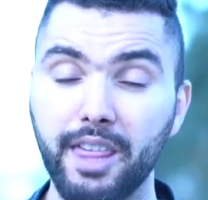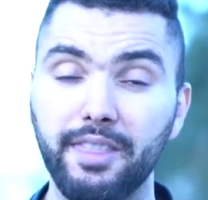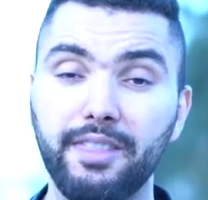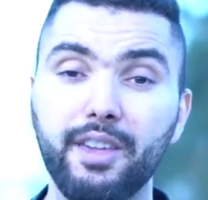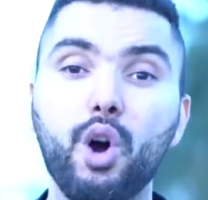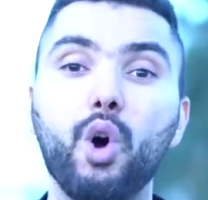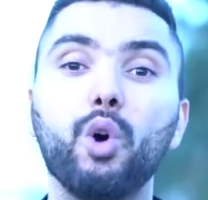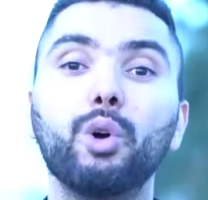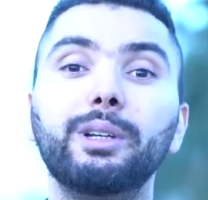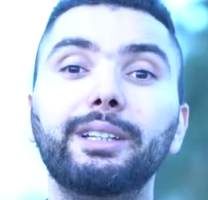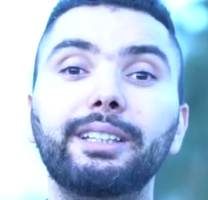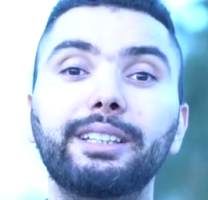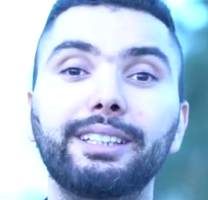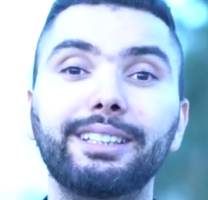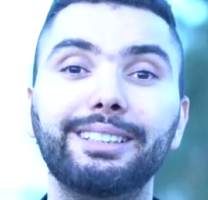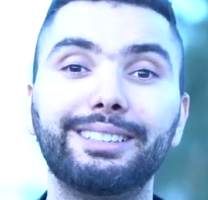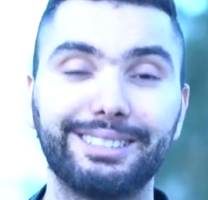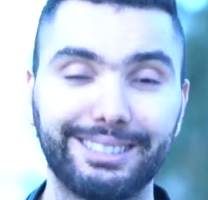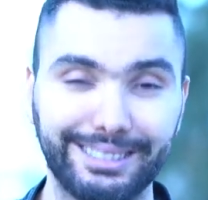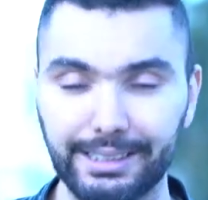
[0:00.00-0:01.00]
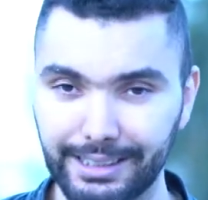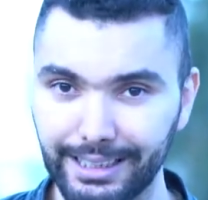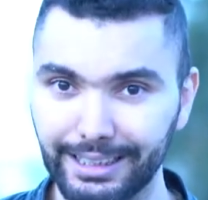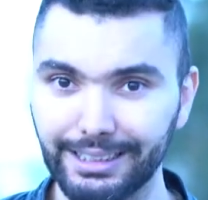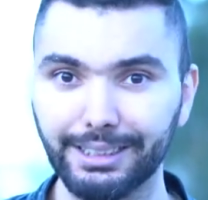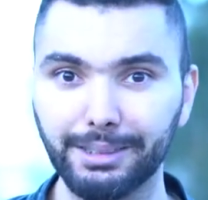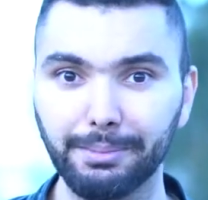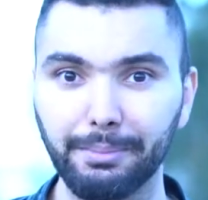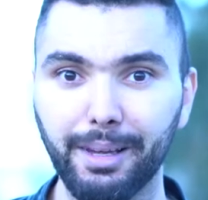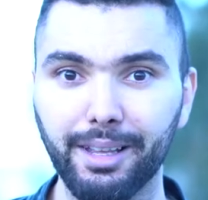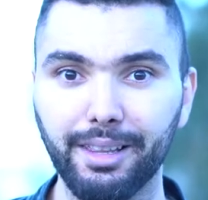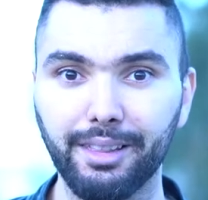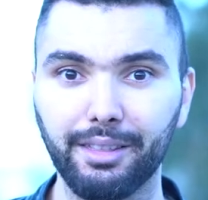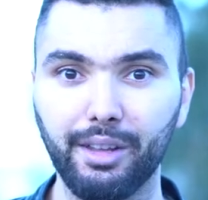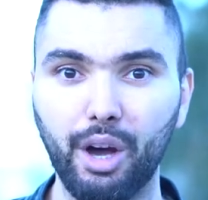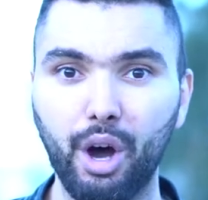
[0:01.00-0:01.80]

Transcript: they only need 6 months